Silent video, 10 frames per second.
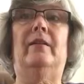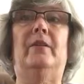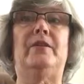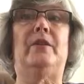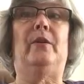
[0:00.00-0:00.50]

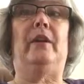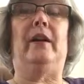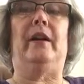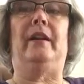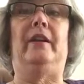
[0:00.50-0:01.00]
what's going
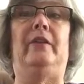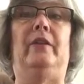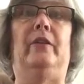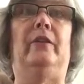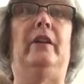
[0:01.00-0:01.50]
on in
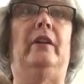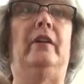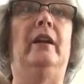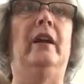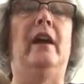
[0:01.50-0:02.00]
your own
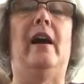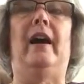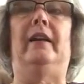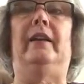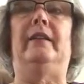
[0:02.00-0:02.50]
little
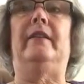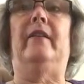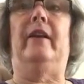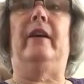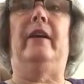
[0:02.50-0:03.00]
island
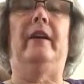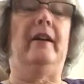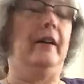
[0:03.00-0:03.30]
there.